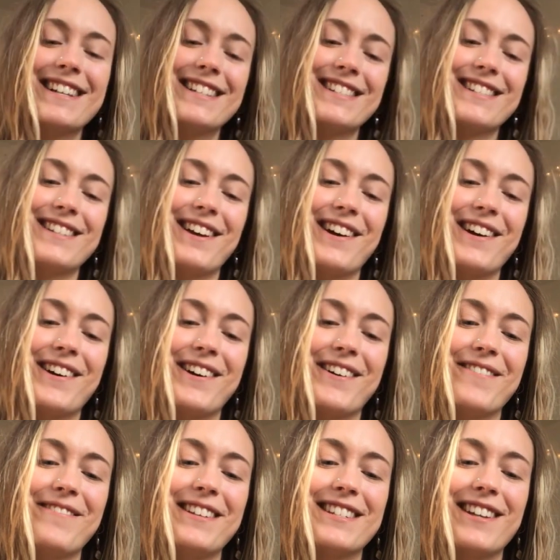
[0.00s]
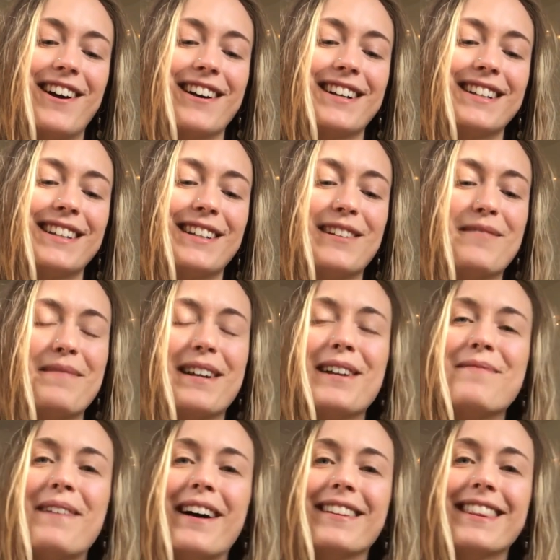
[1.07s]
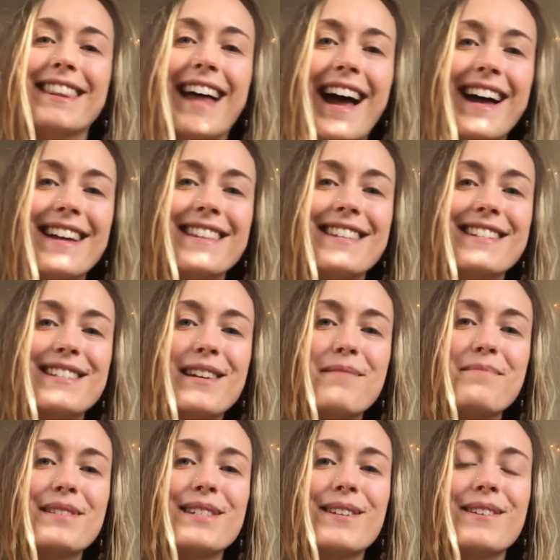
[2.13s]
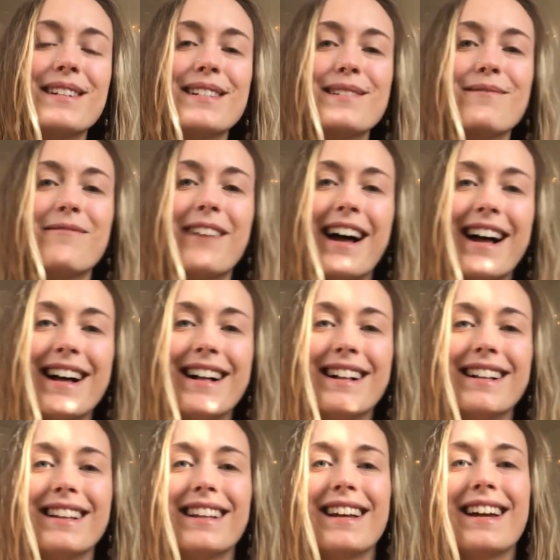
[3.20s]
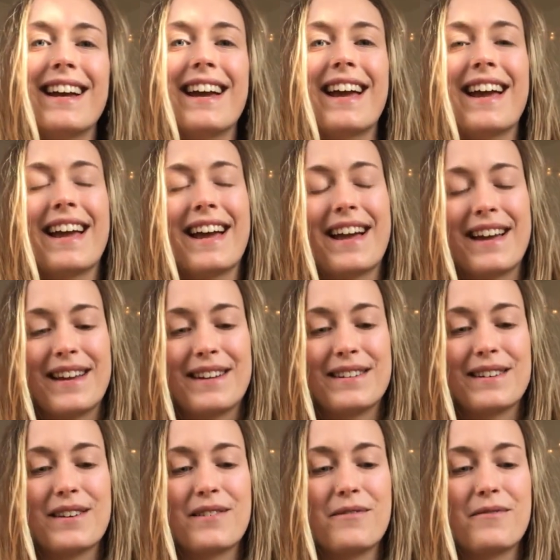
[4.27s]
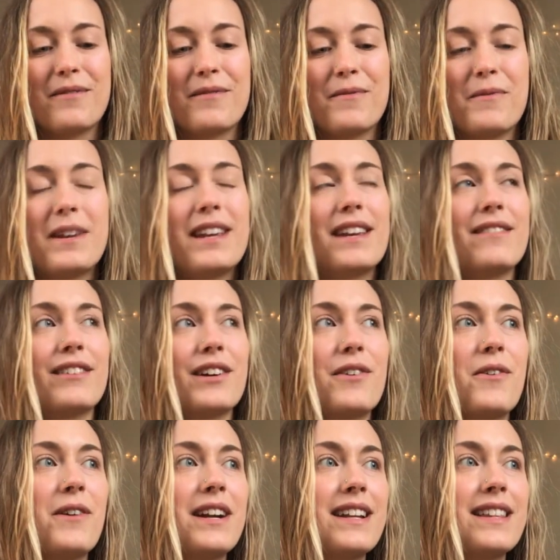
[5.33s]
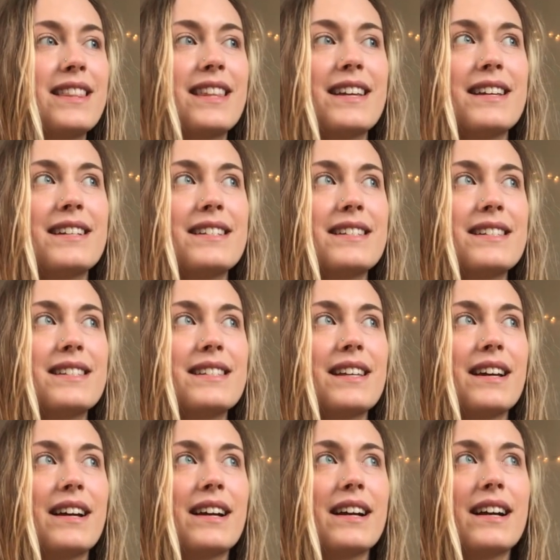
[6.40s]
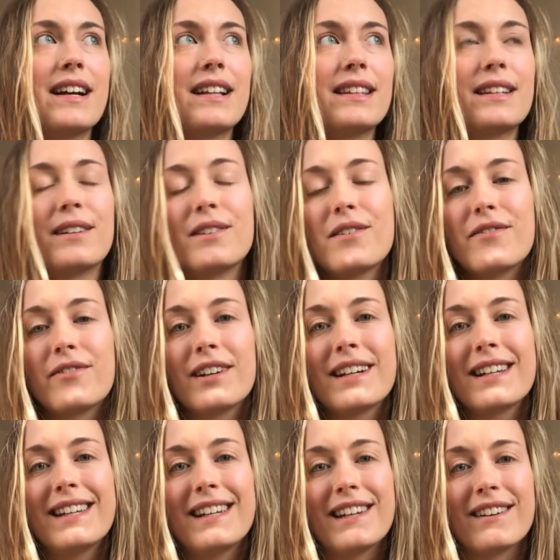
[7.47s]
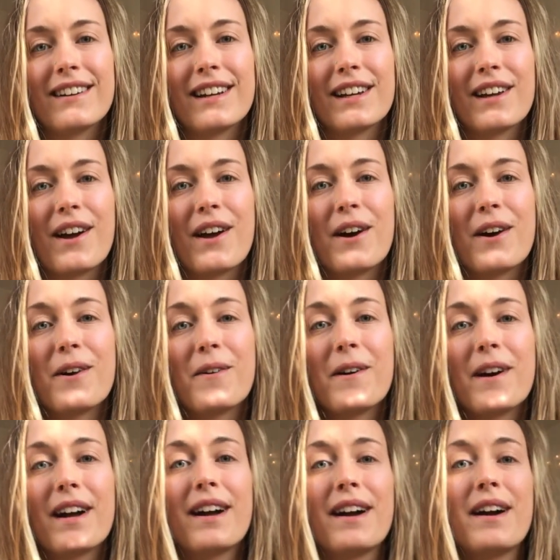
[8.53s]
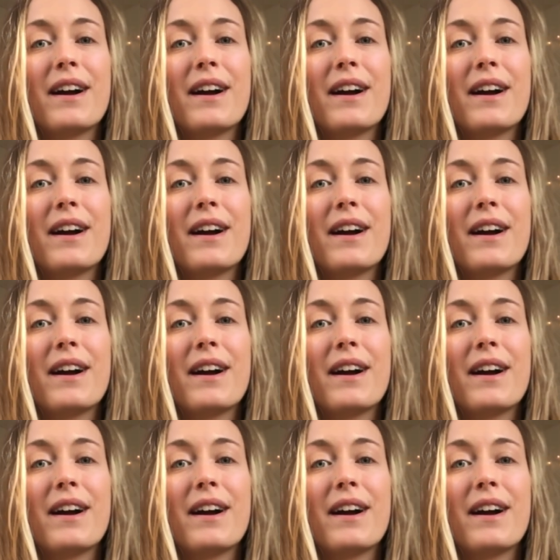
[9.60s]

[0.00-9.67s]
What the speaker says: So we talk a little bit about that in this episode as well. And we recorded this a little over a year ago.